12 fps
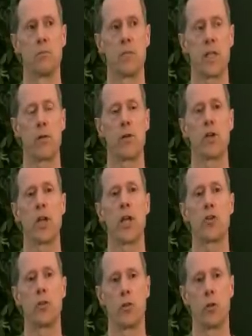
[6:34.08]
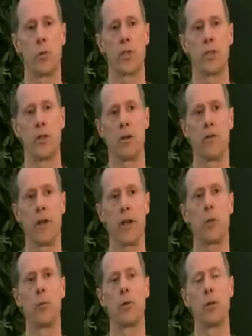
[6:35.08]
psychoeducational groups that are
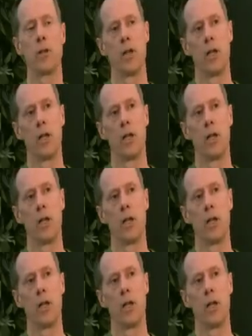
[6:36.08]
available